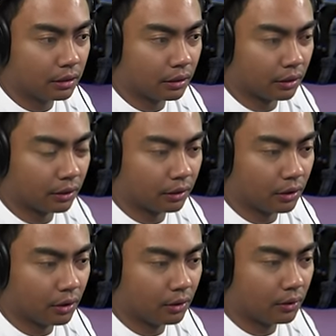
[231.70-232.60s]
There you
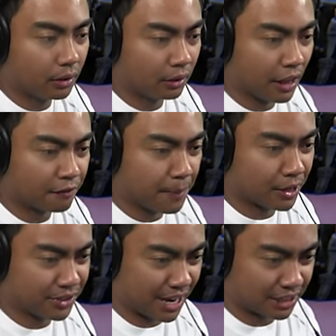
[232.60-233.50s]
go. Left
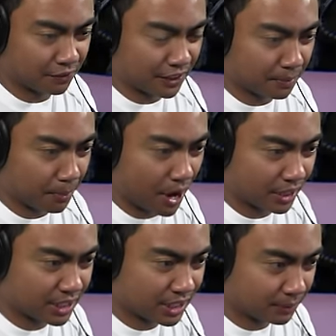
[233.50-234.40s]
mouse to activate the
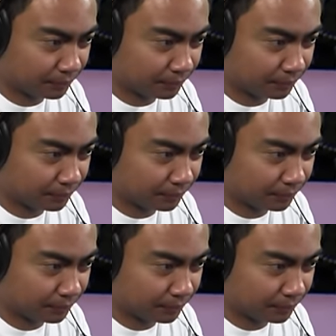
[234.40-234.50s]
box.